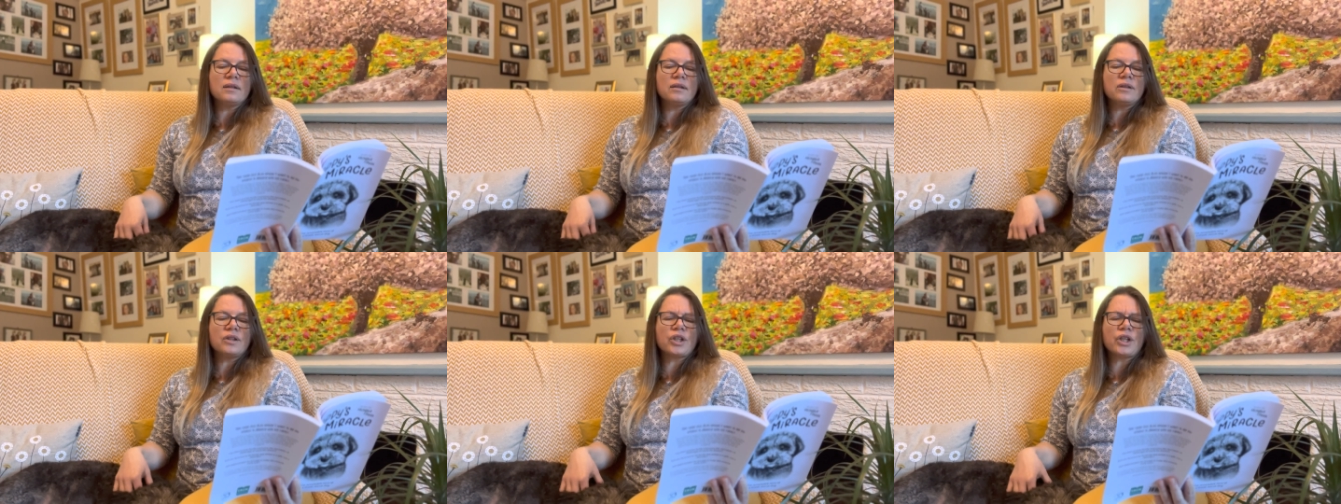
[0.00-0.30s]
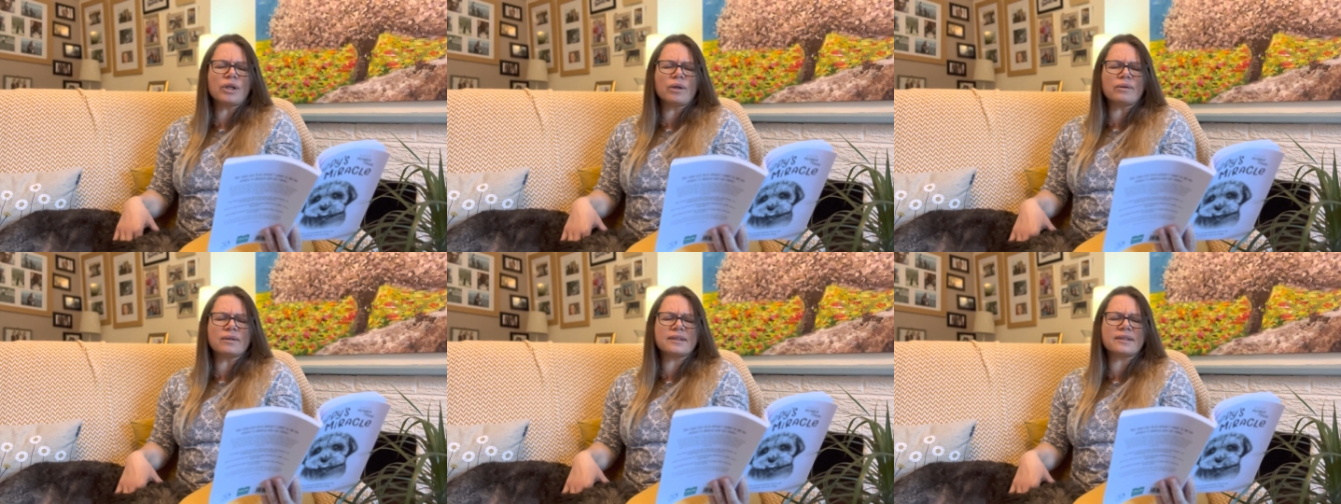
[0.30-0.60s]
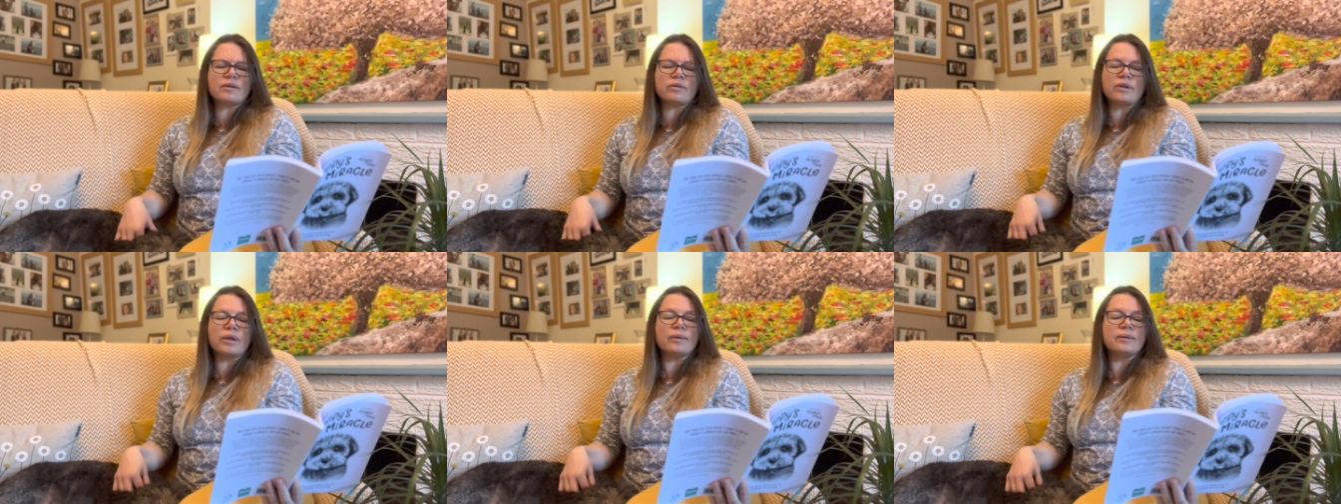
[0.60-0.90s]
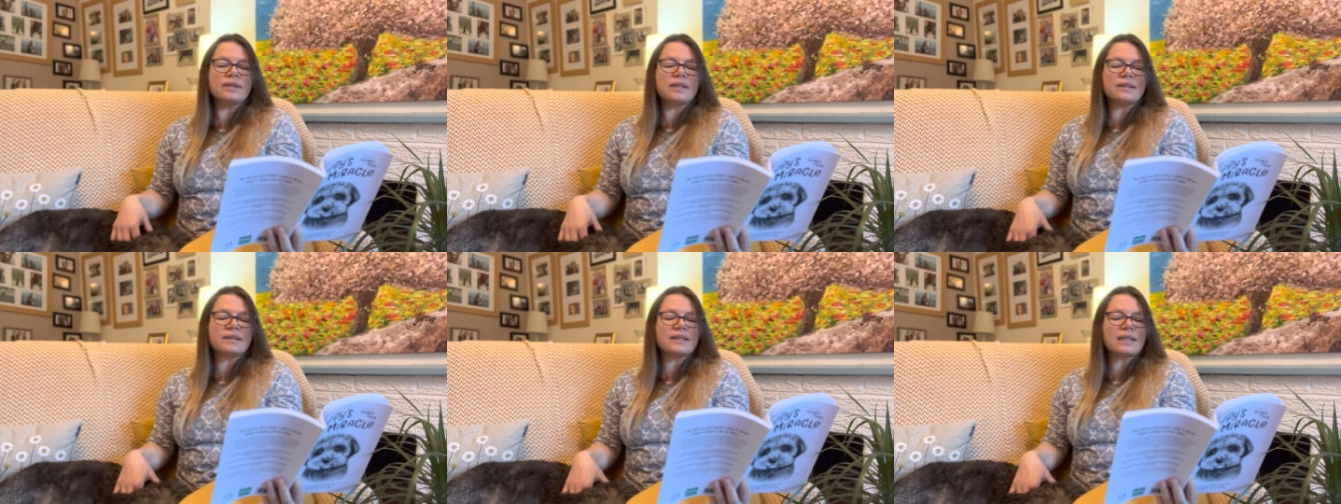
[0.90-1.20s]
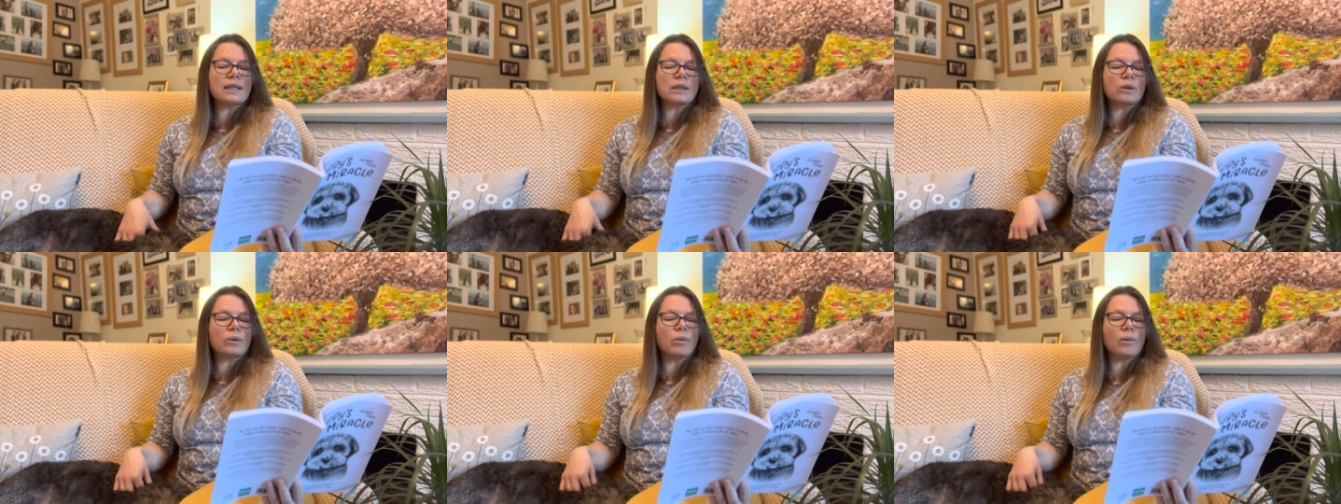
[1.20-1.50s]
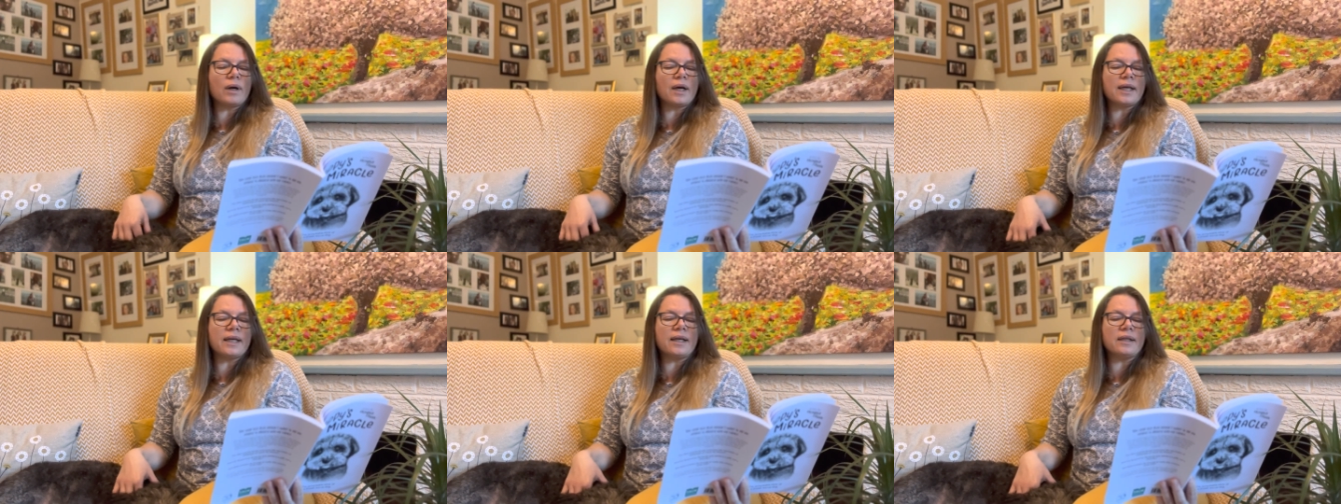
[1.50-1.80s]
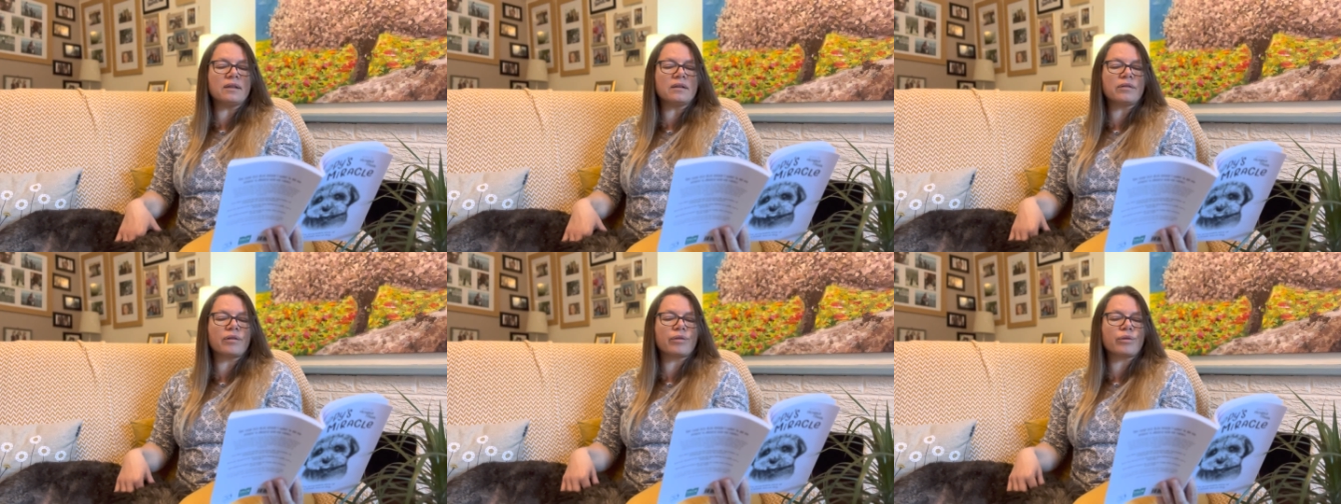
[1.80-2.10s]
She also noticed how
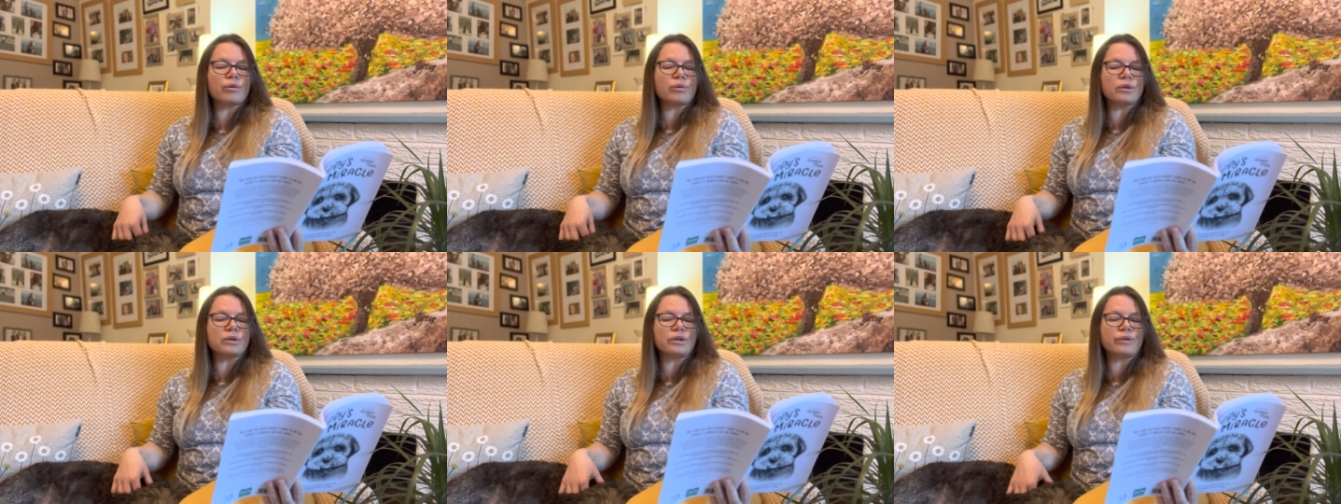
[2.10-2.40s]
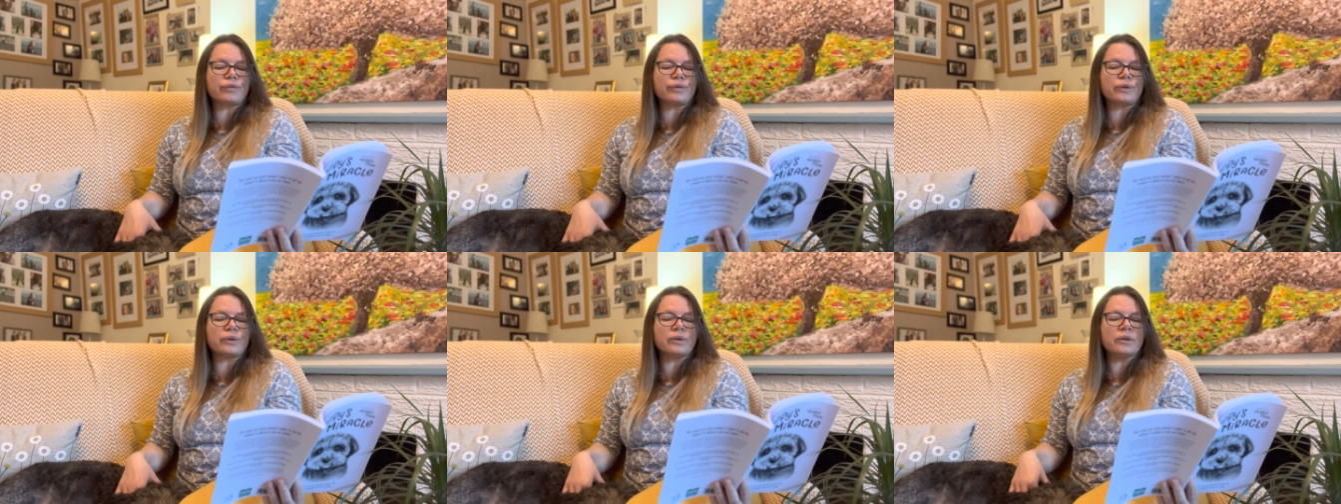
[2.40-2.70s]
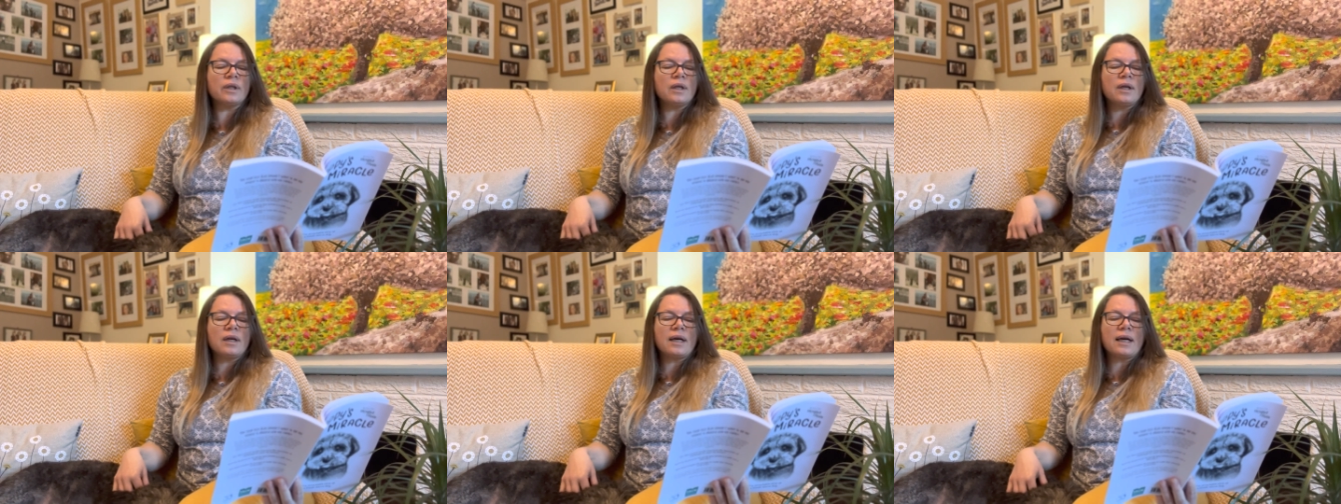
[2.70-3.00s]
quiet and thoughtful